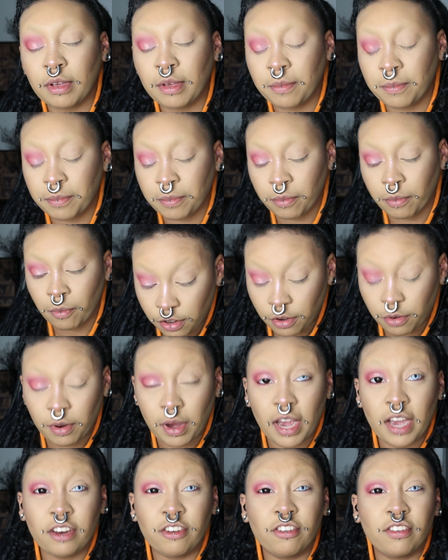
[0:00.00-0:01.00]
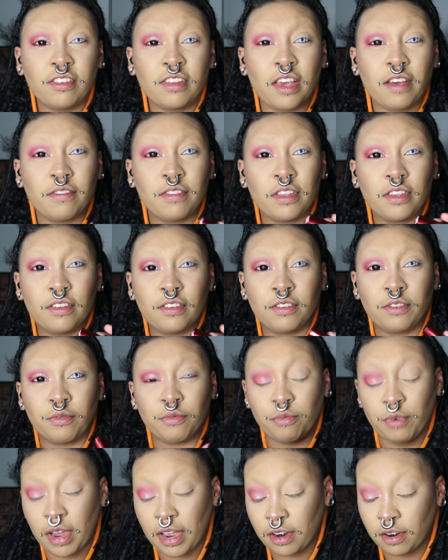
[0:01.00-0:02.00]
it. So I just have this
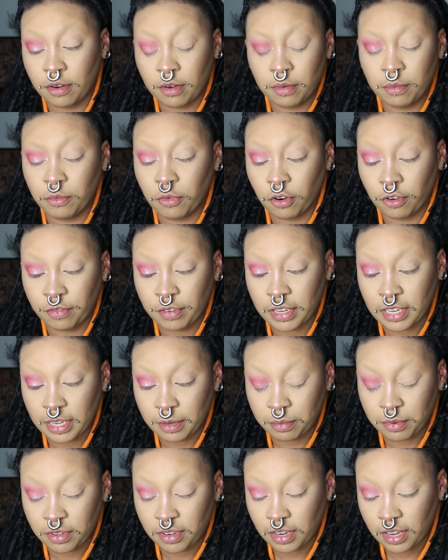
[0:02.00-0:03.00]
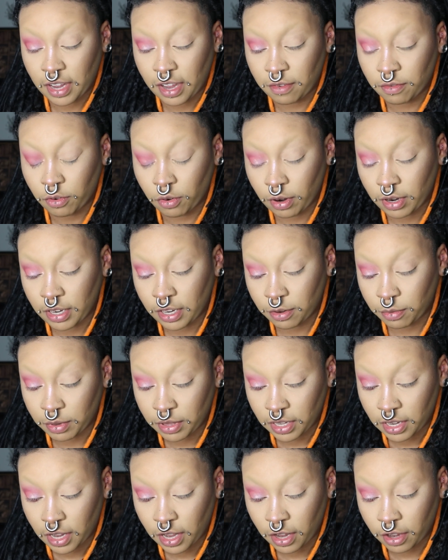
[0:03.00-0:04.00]
red Morphe lipstick. I have no idea
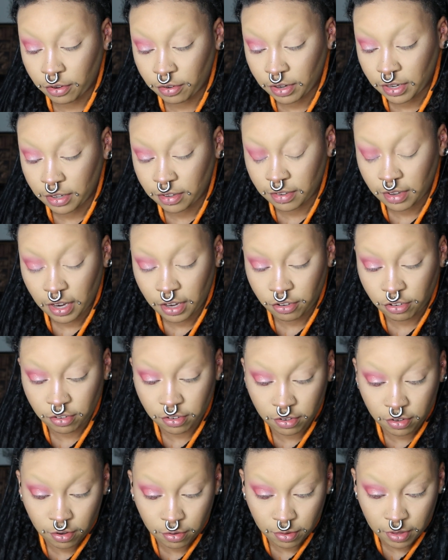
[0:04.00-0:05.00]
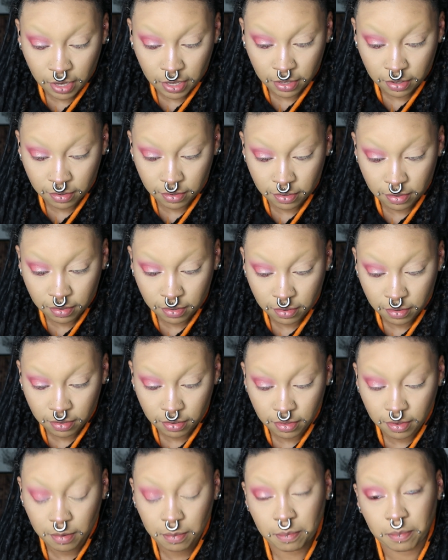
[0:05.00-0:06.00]
what the color is. I just know that it's
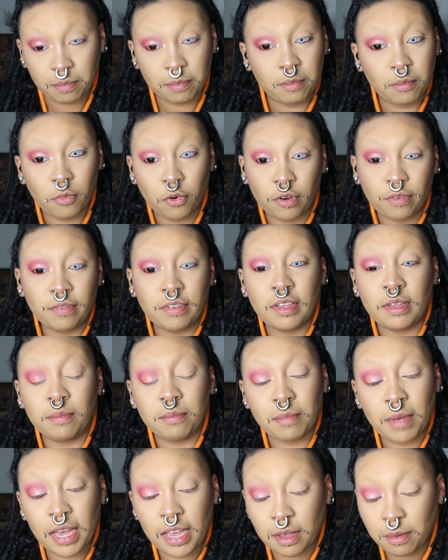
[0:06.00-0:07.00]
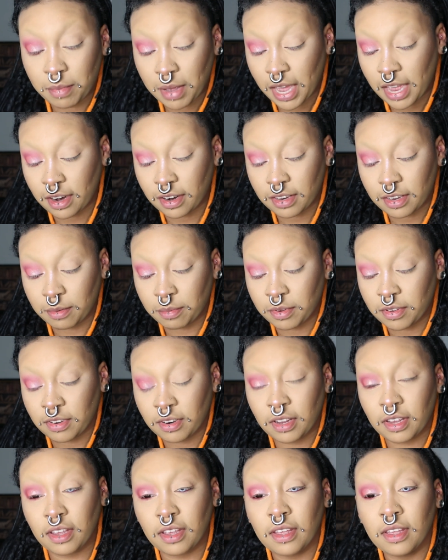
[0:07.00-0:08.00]
the Morphe Mega Matte
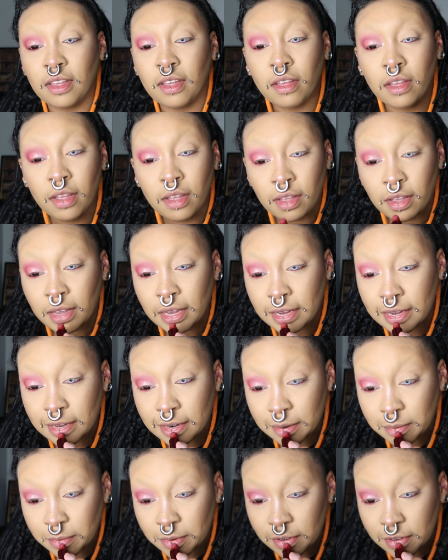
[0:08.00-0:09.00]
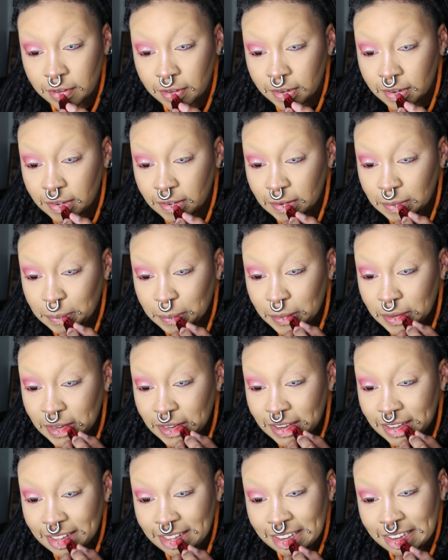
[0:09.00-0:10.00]
lipstick, and I'm just gonna
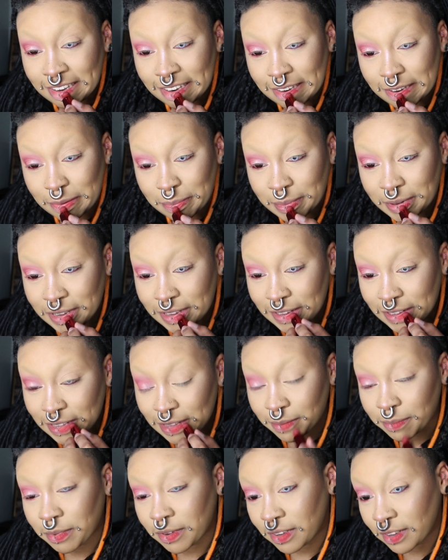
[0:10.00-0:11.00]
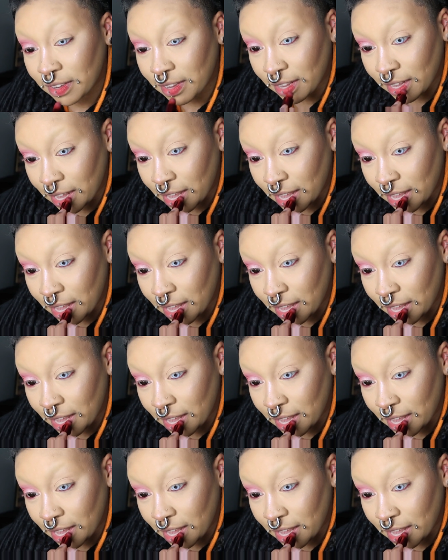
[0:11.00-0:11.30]
apply that to my lips,